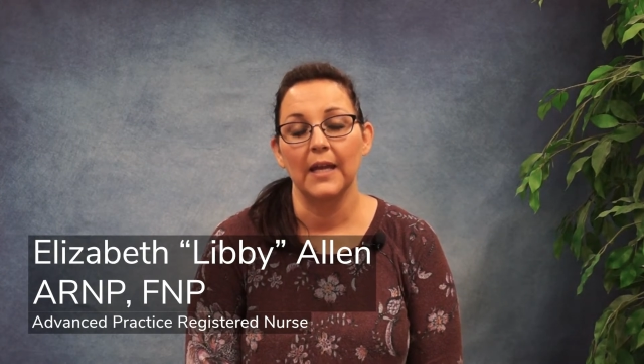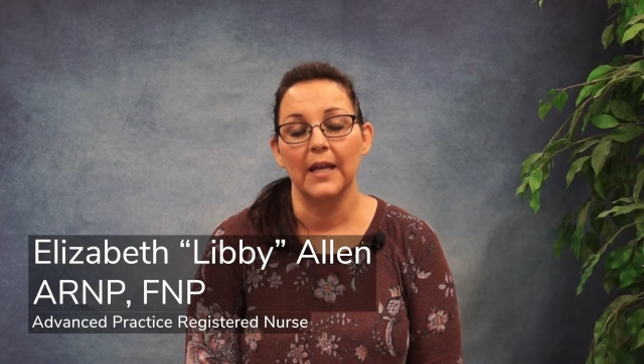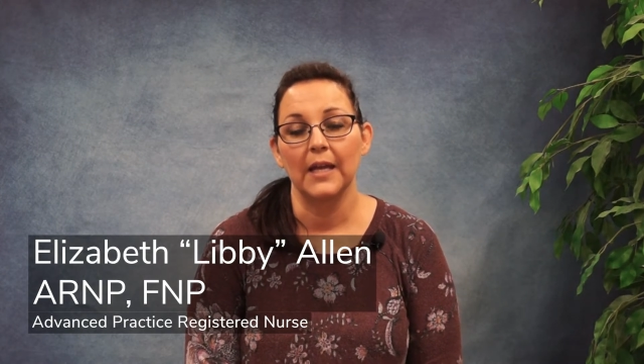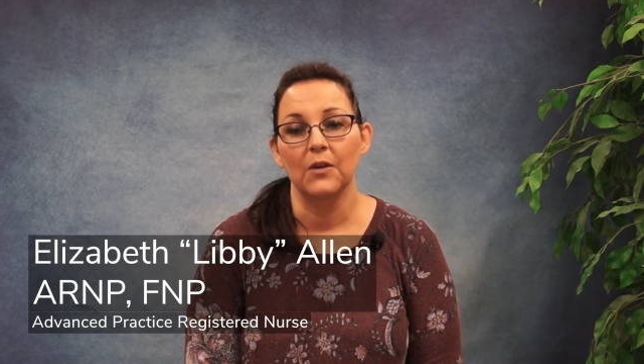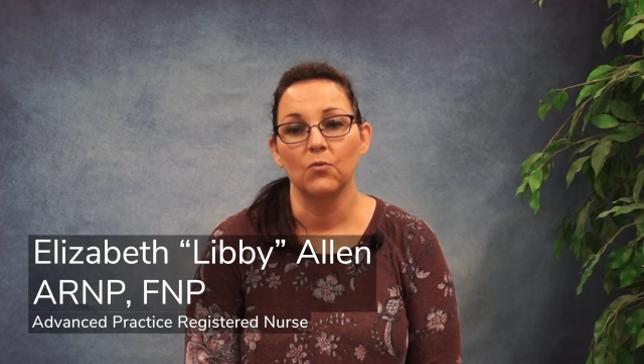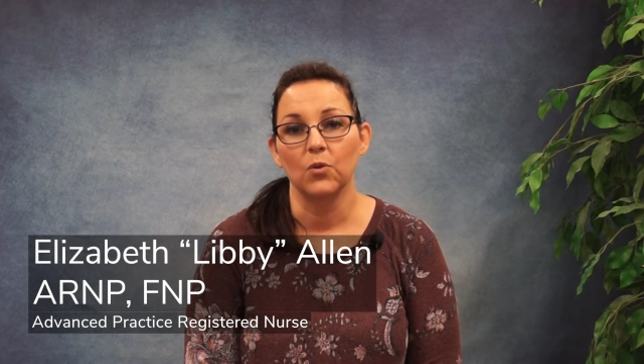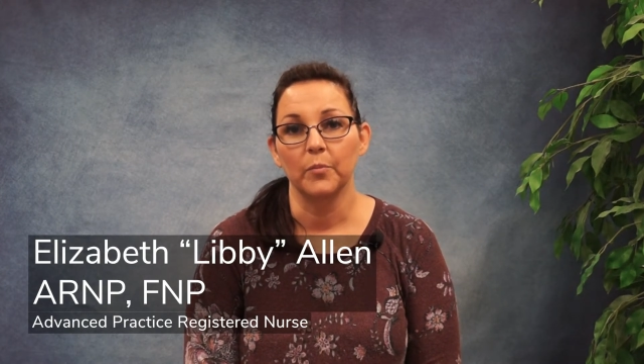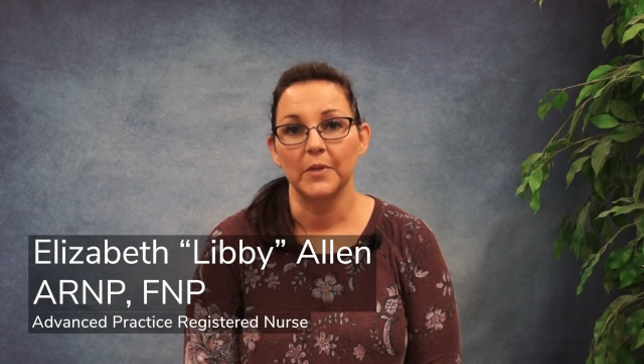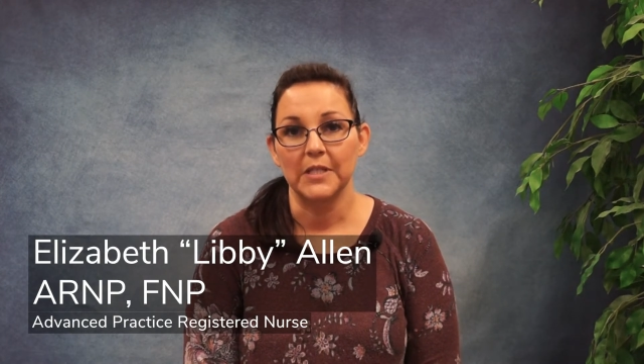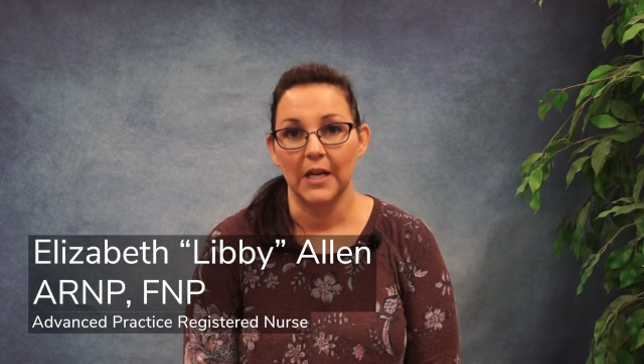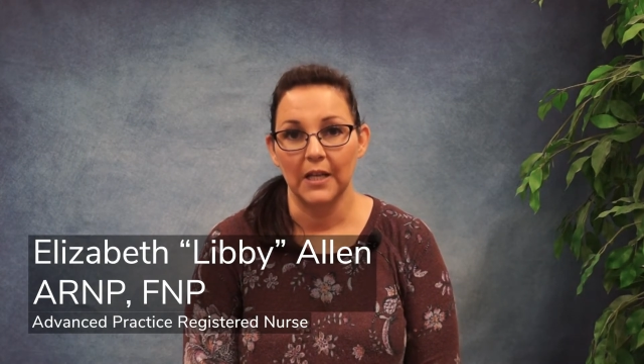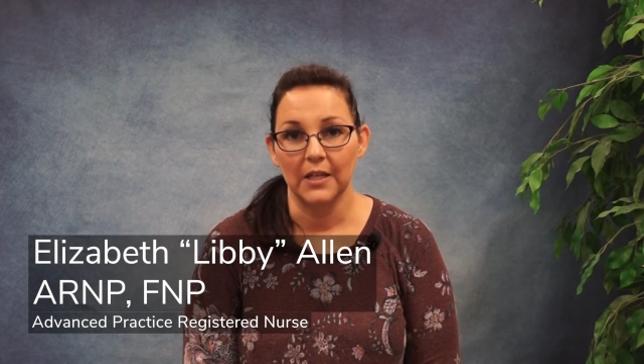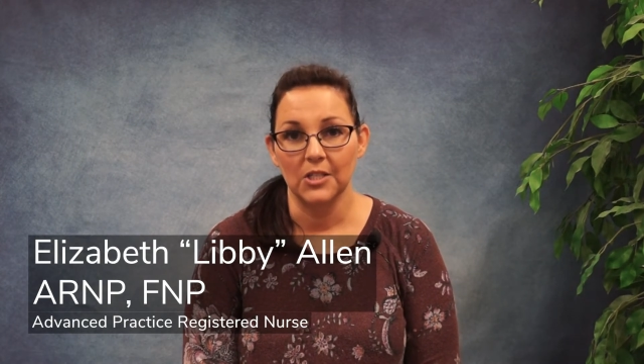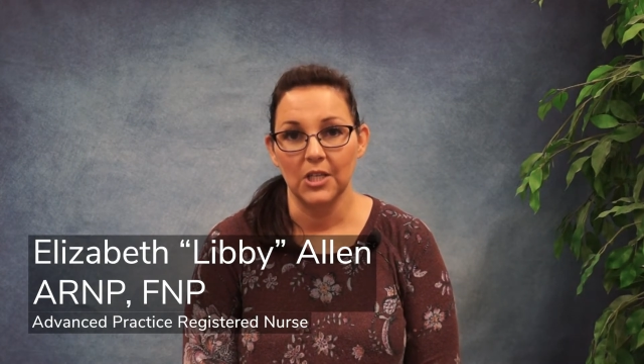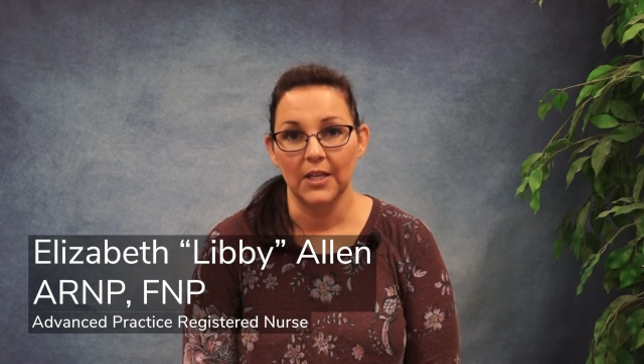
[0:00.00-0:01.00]
in
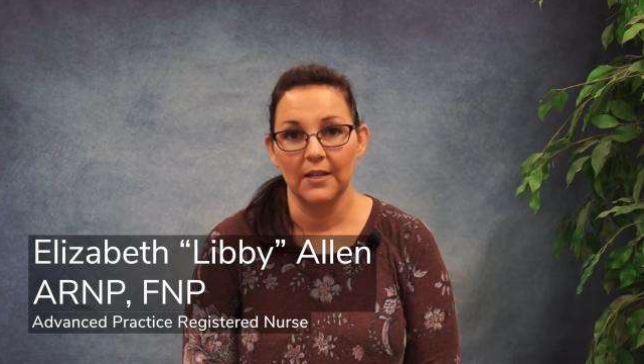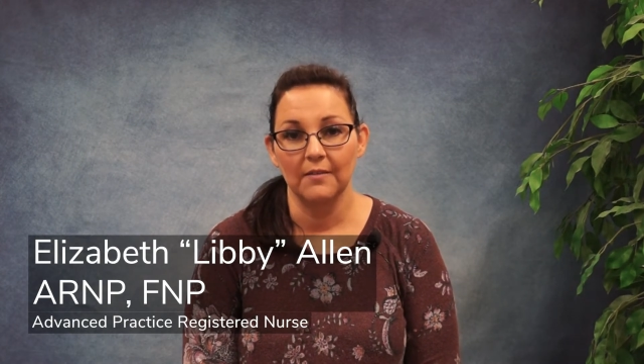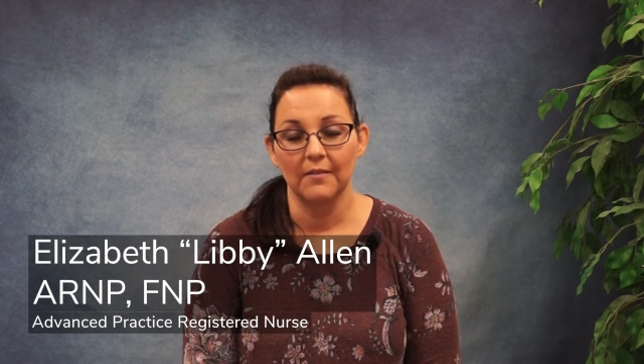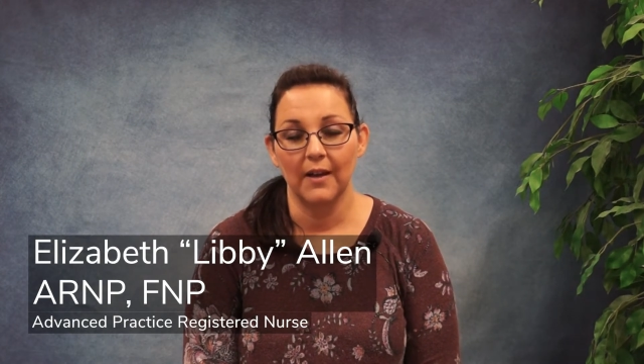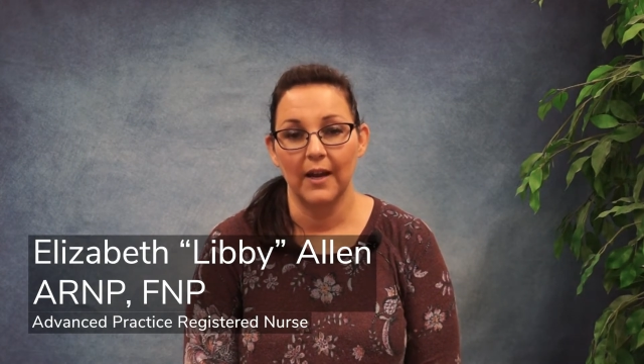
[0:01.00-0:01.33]
rheumatology.